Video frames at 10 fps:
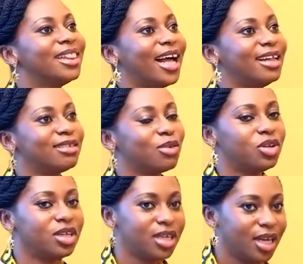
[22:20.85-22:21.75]
that
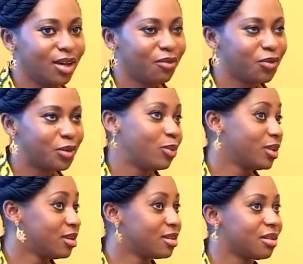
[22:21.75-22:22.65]
on the day of
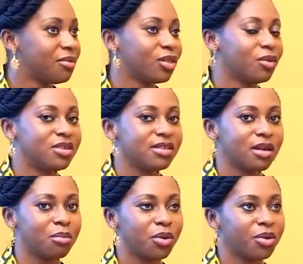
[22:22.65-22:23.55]
voting, the 7th of December,